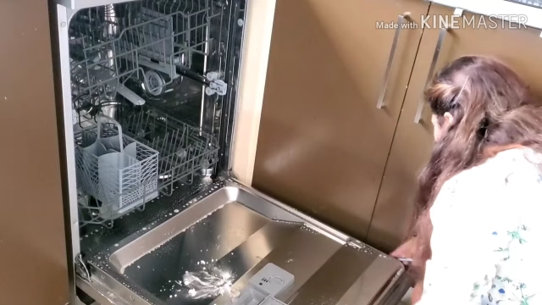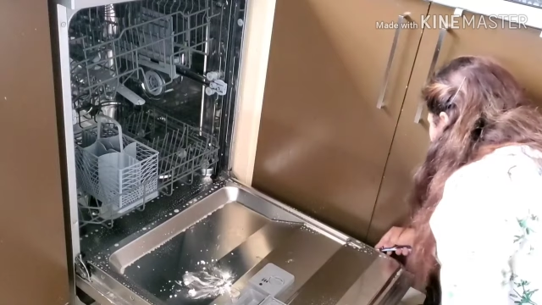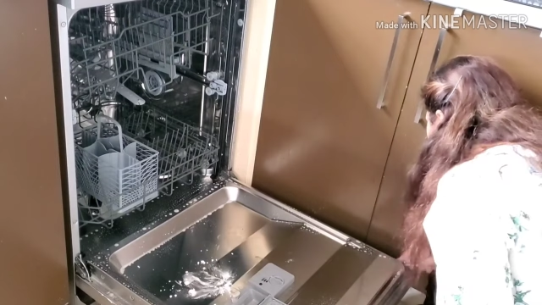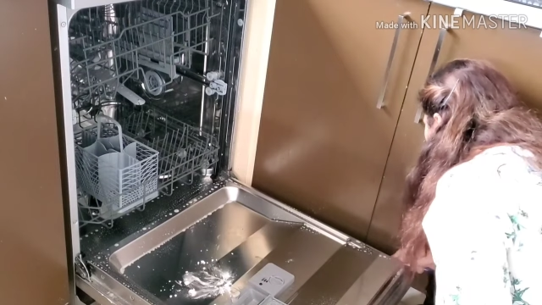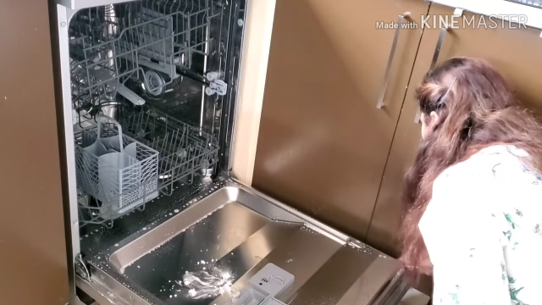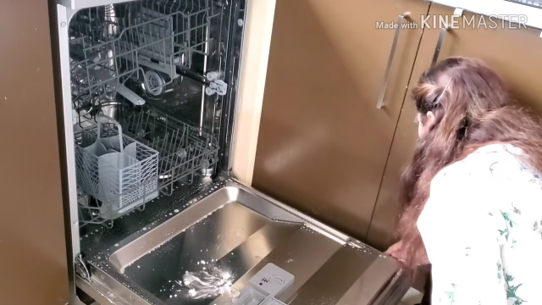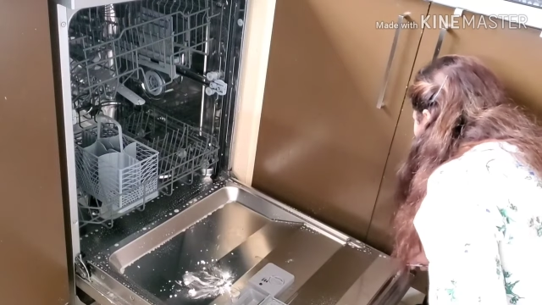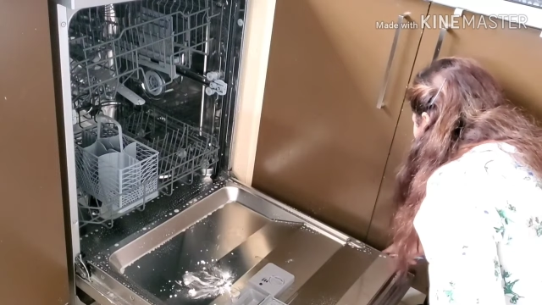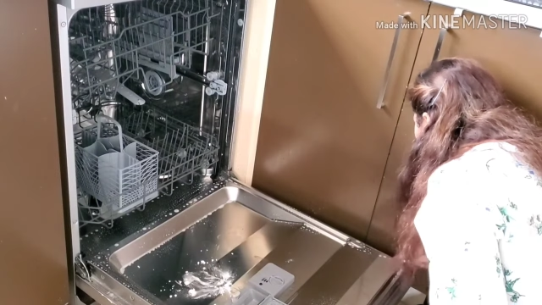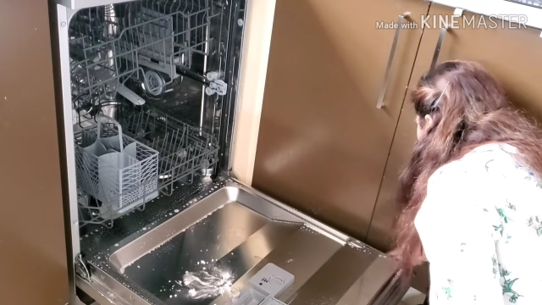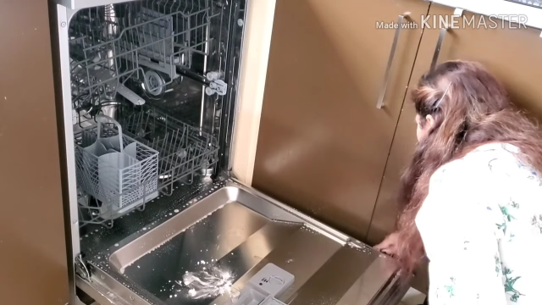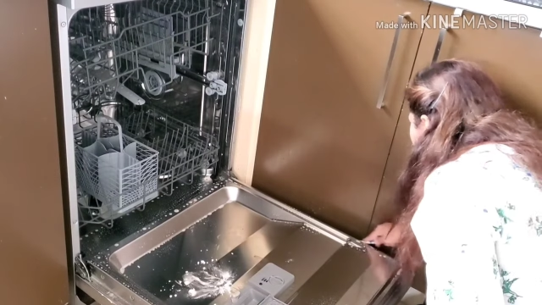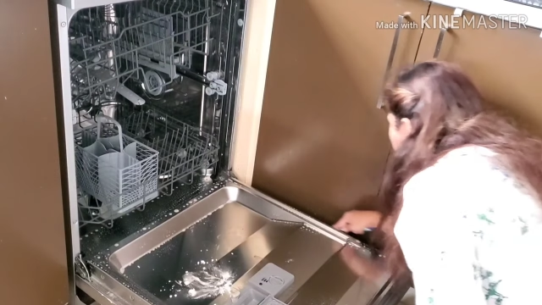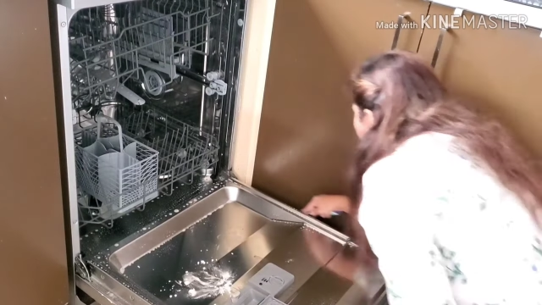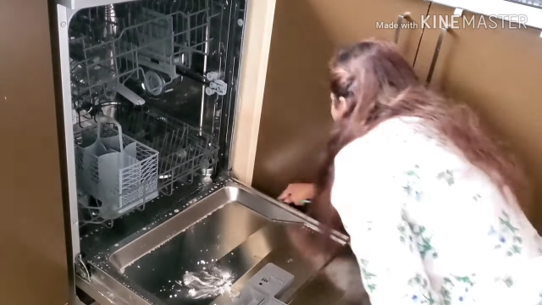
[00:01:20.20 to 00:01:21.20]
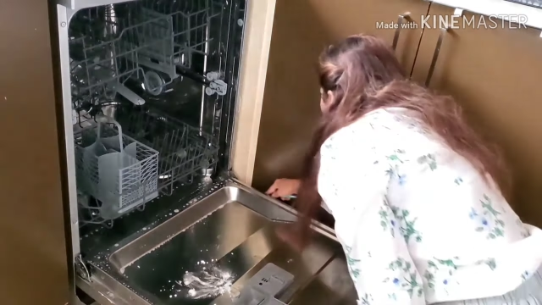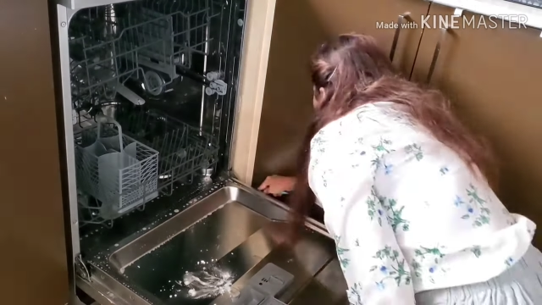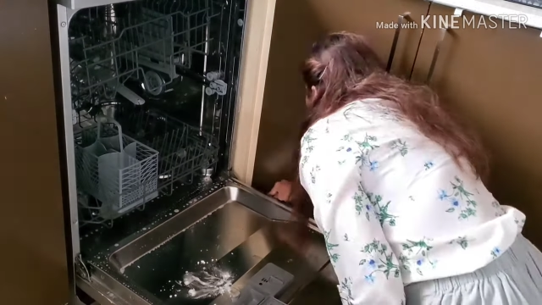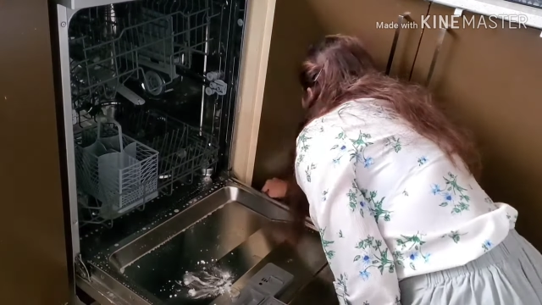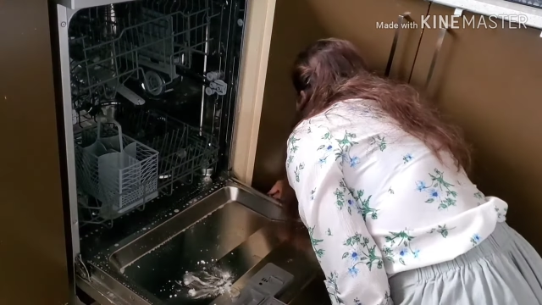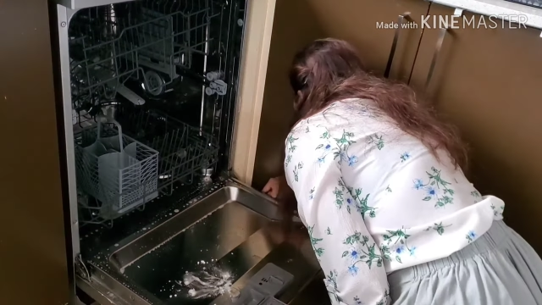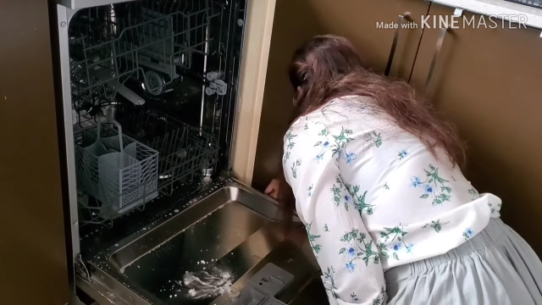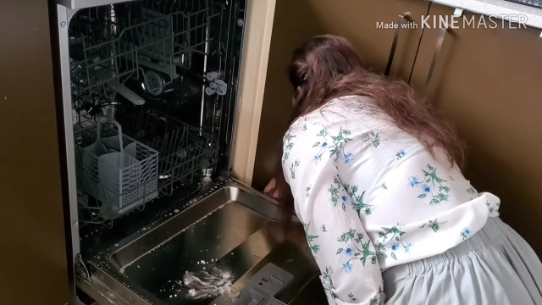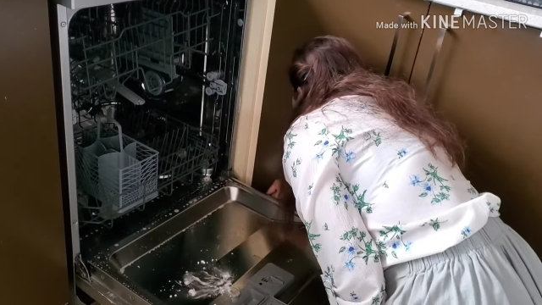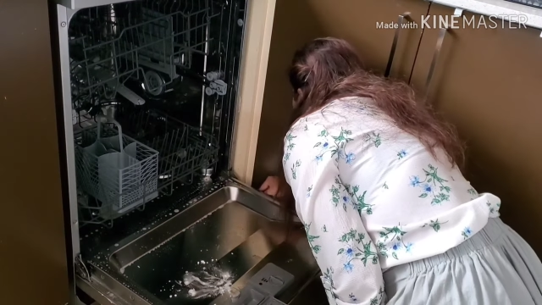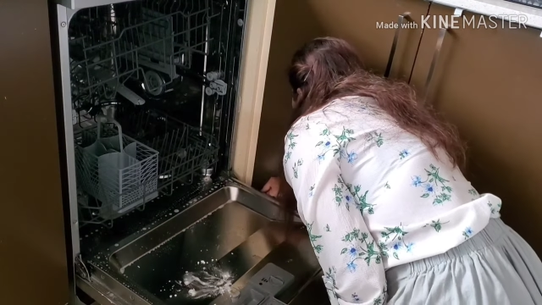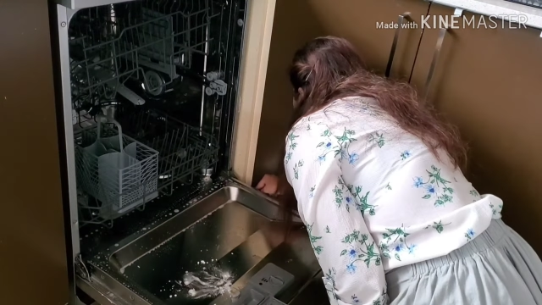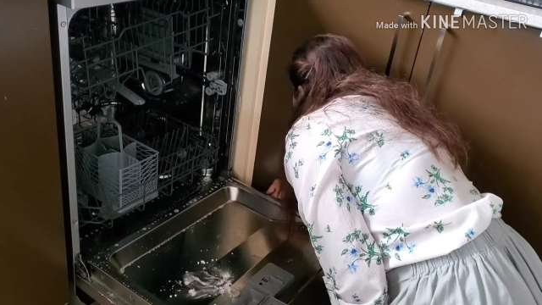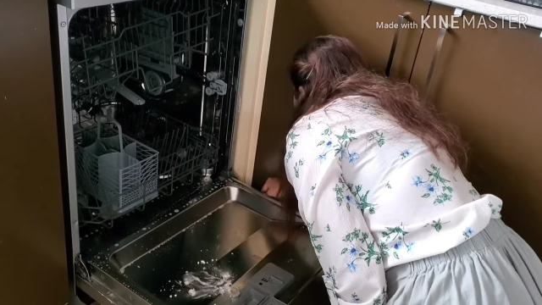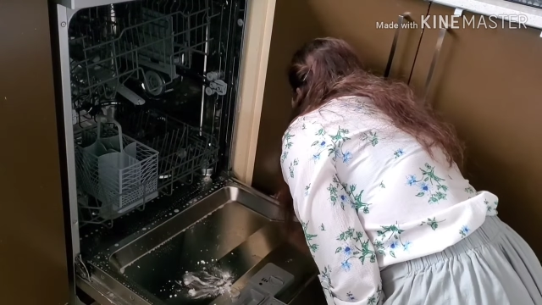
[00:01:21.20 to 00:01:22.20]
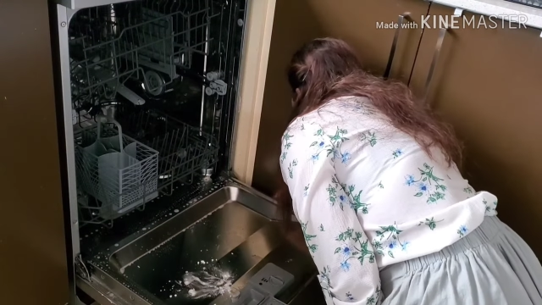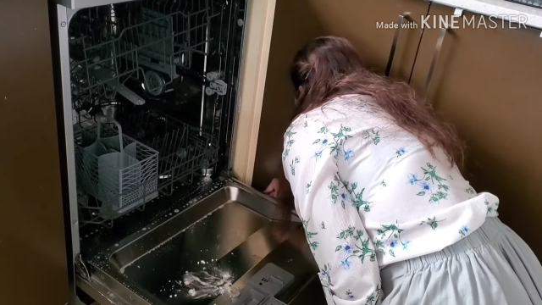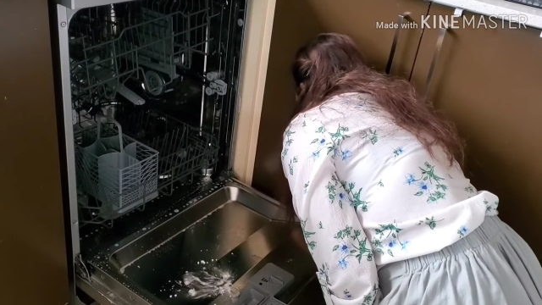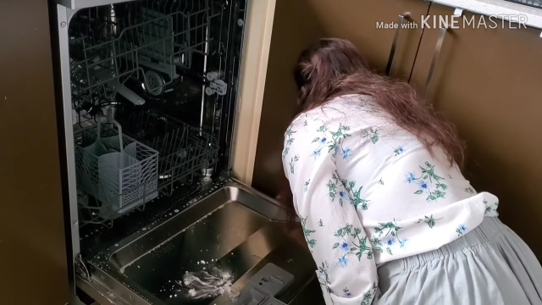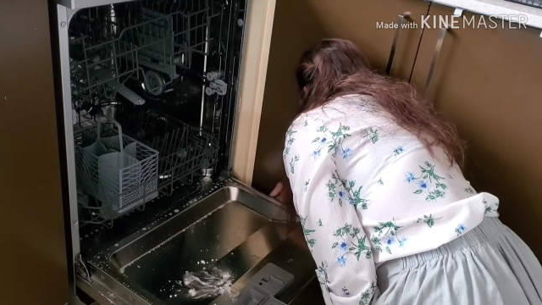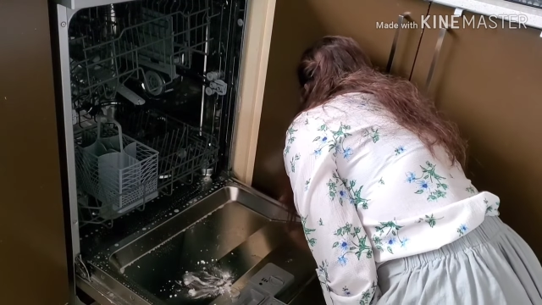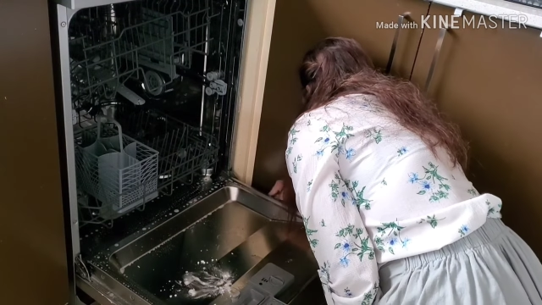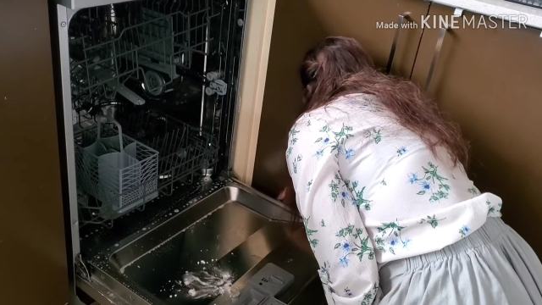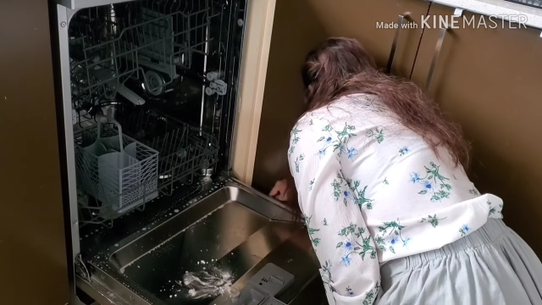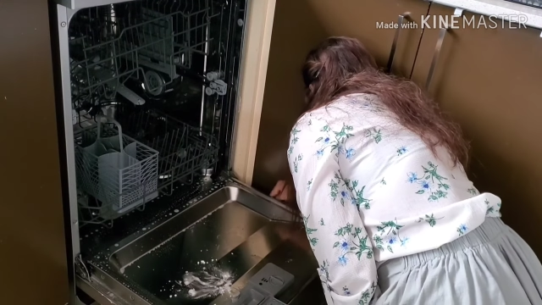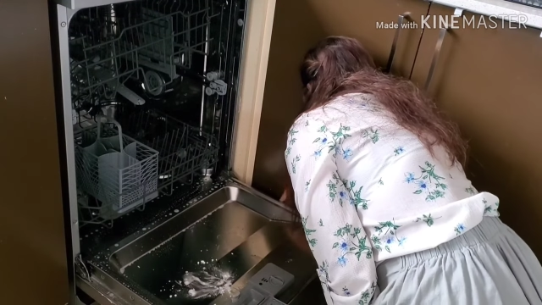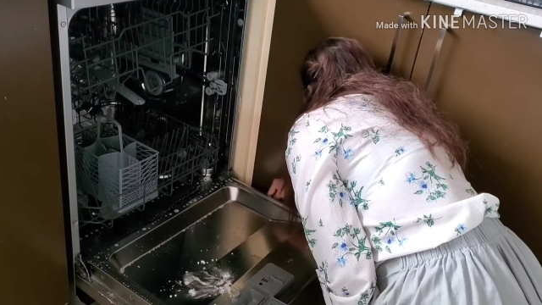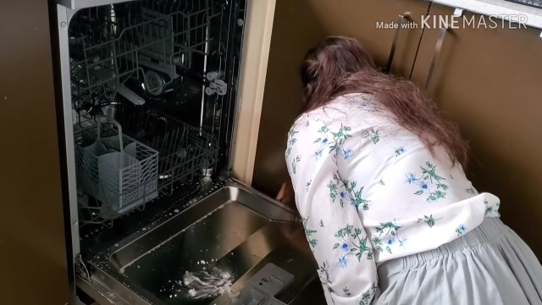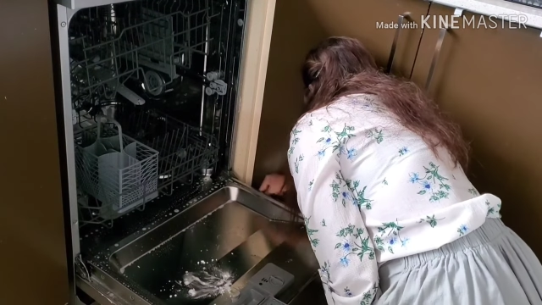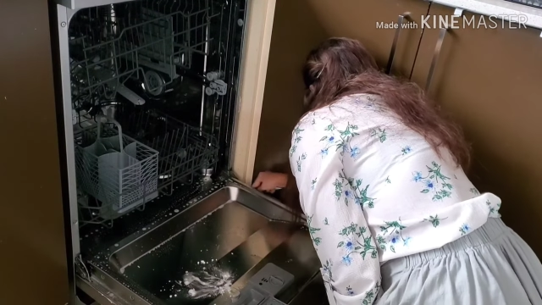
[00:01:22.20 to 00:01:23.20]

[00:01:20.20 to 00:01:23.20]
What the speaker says: No face is visible, so there are no lips to read.